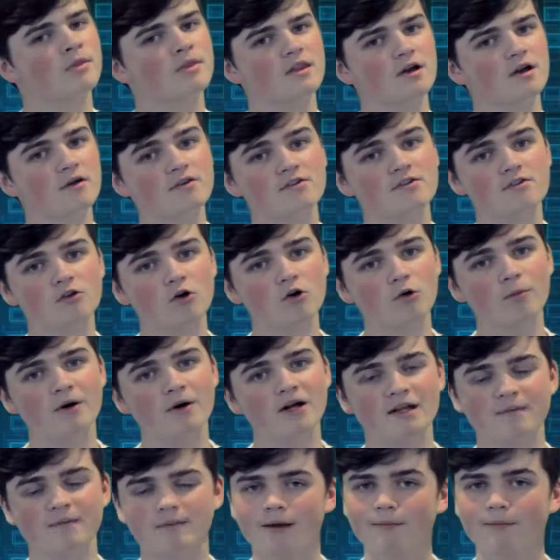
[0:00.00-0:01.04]
There is
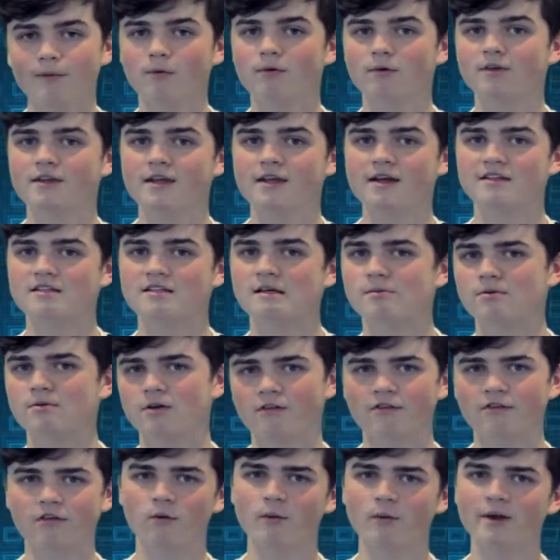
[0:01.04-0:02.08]
nobody, maybe with the exception
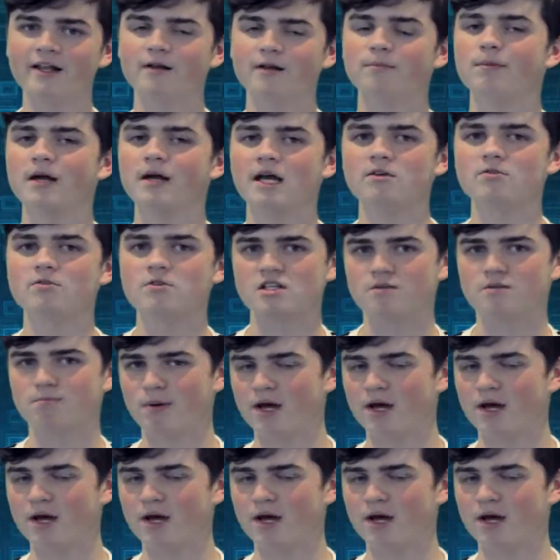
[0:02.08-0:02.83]
of the New England Patriots,